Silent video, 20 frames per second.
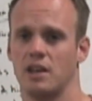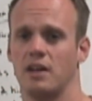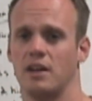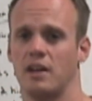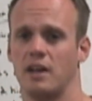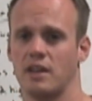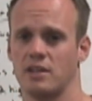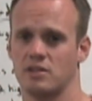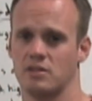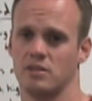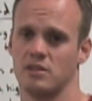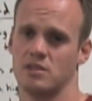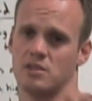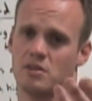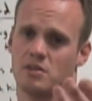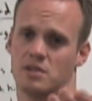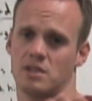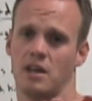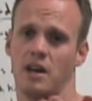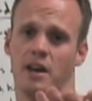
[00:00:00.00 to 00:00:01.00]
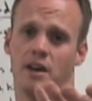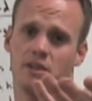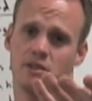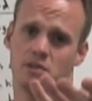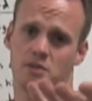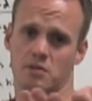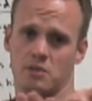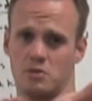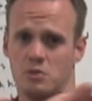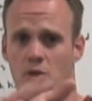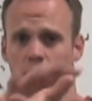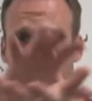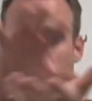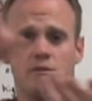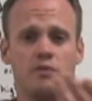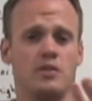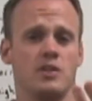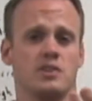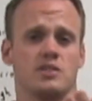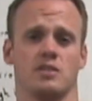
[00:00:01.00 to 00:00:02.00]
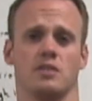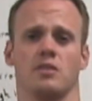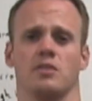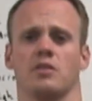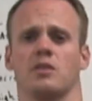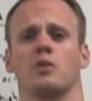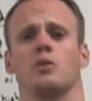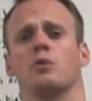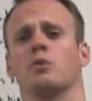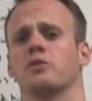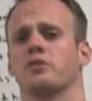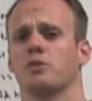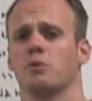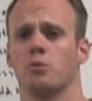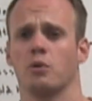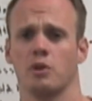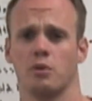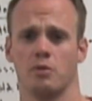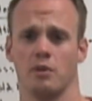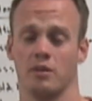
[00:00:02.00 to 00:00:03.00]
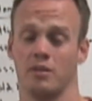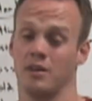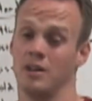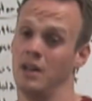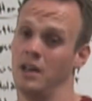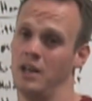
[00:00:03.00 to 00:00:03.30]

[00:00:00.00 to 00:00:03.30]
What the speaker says: hand actually starts higher so that you have vision on the court to work with,